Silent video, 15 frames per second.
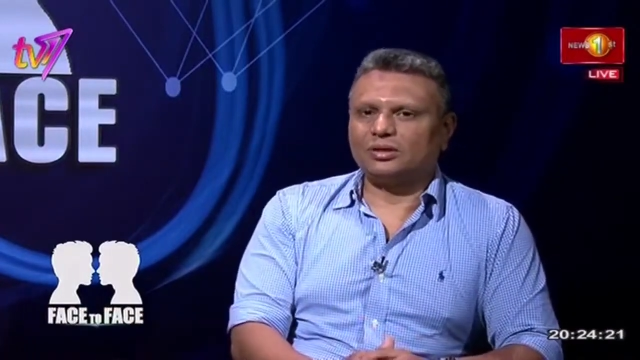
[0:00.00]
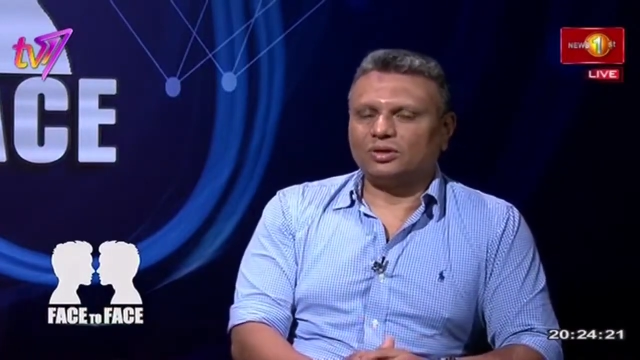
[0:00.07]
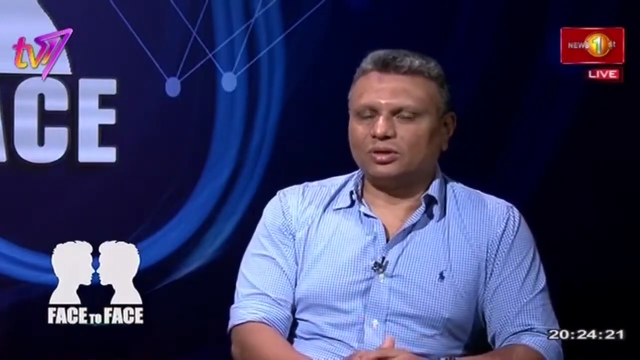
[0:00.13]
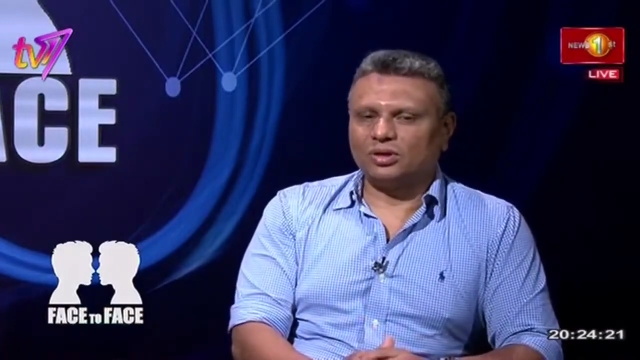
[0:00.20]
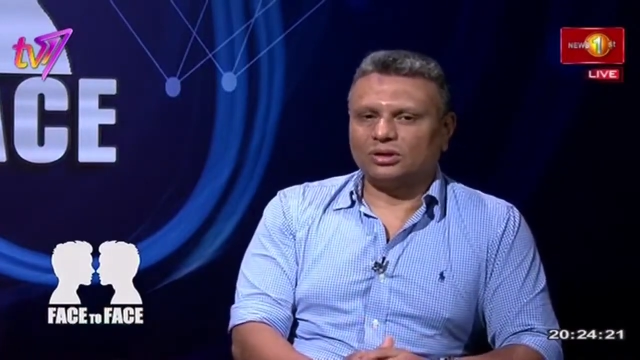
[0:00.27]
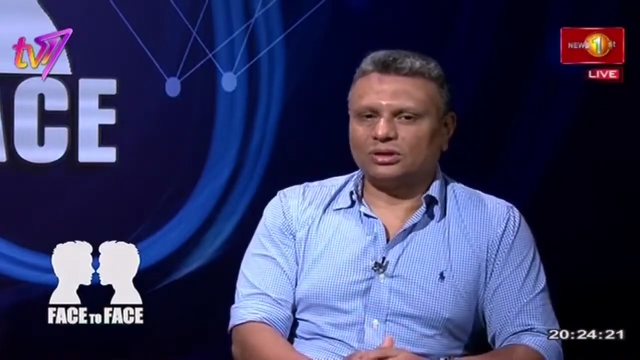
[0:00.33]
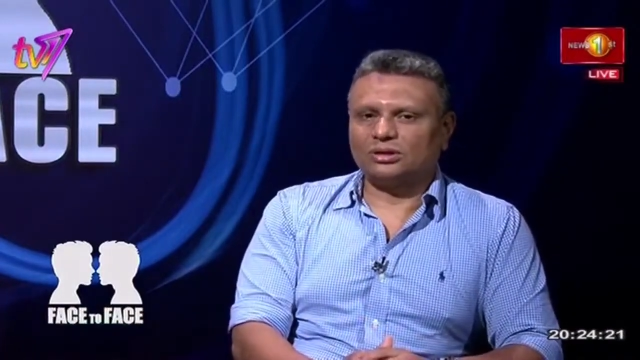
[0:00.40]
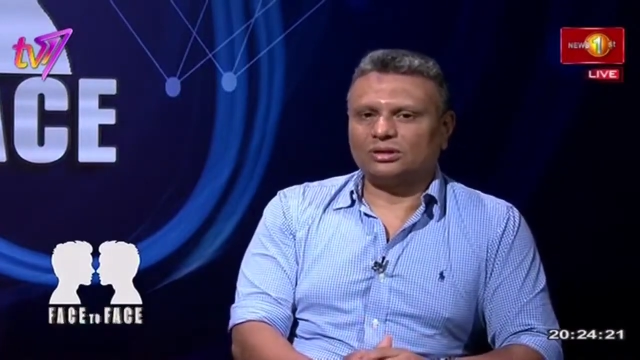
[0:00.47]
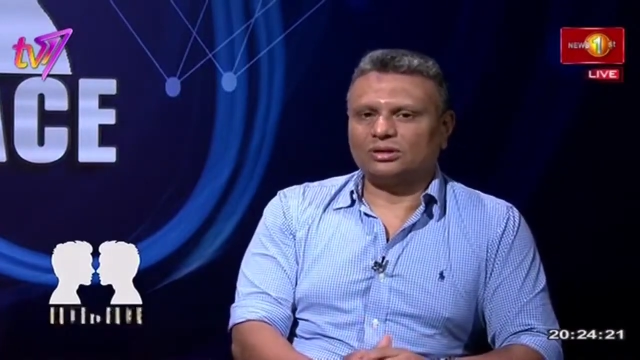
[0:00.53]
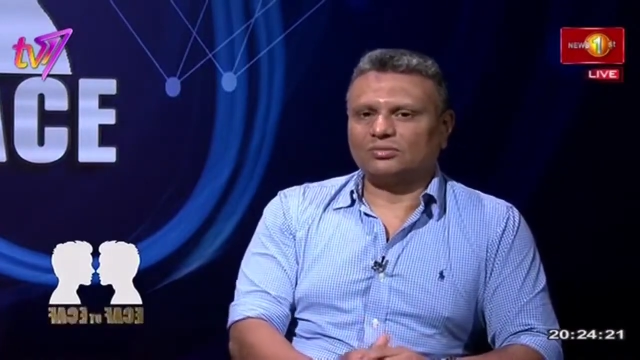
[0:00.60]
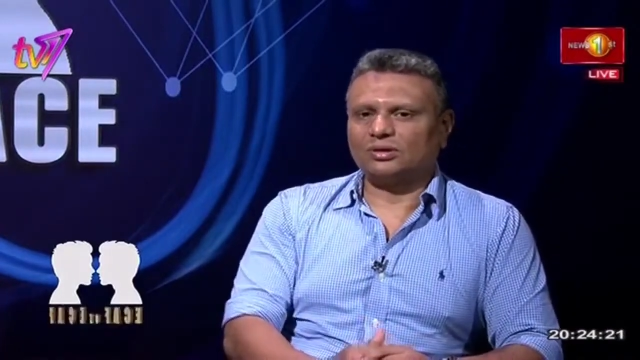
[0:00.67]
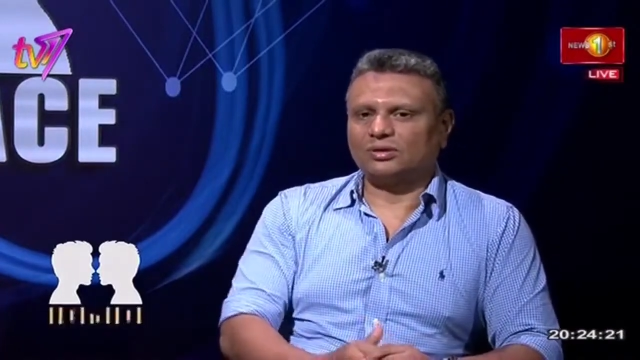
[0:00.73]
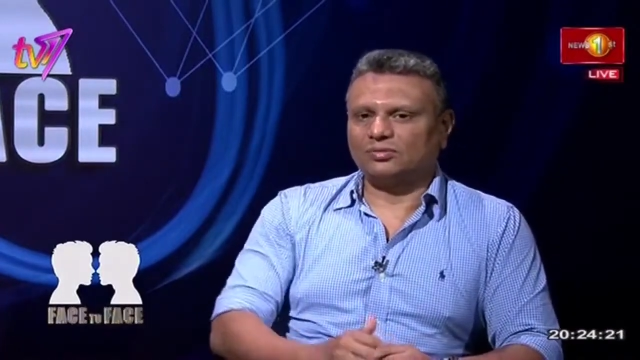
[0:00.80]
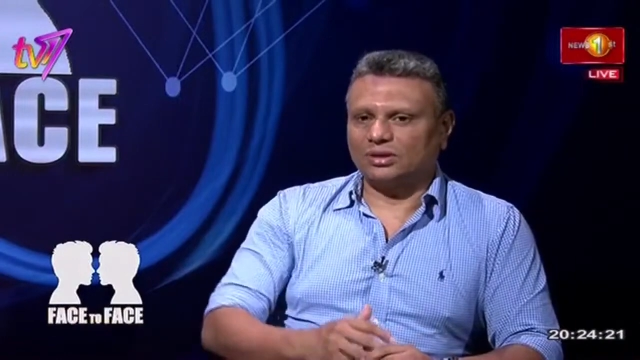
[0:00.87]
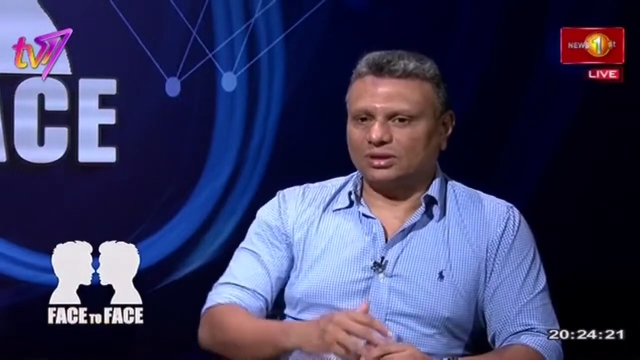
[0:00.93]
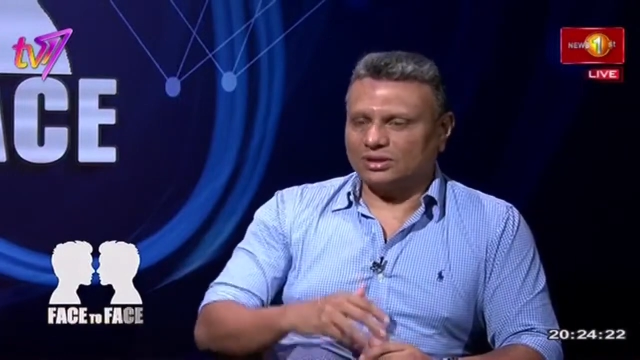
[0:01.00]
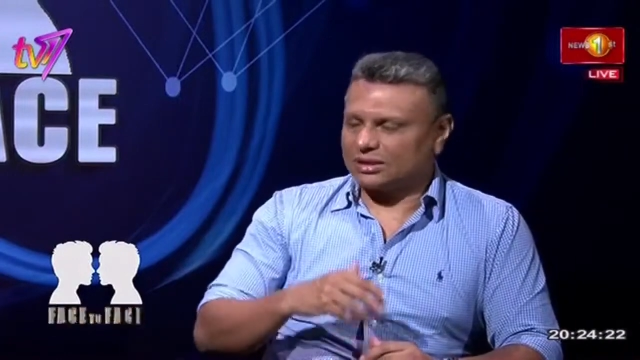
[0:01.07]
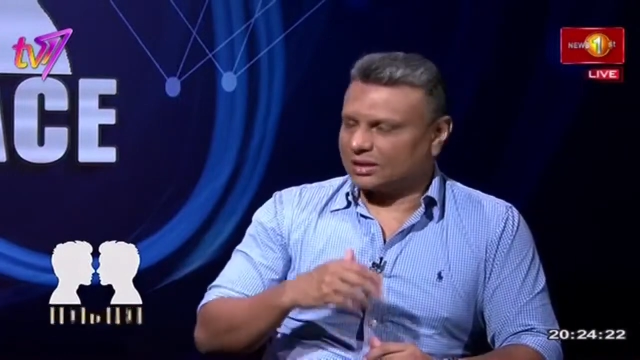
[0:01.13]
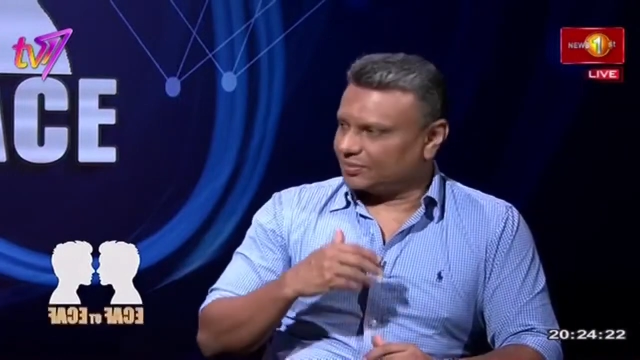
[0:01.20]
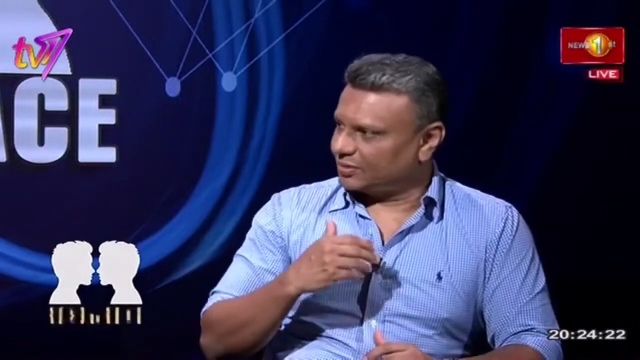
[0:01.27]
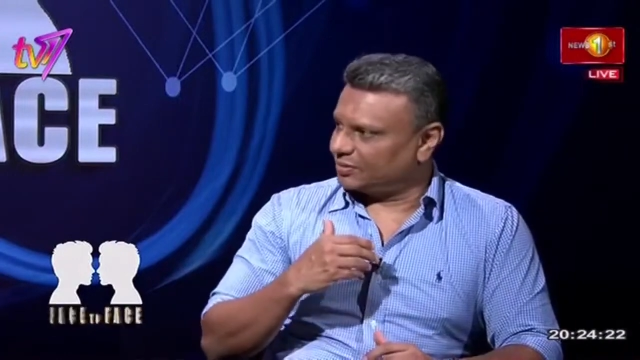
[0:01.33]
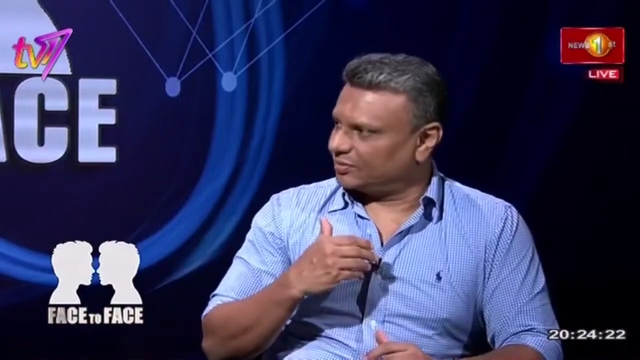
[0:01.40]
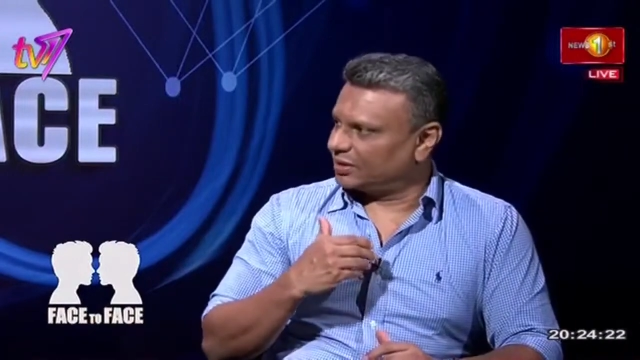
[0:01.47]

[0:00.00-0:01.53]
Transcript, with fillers: north with what is happening,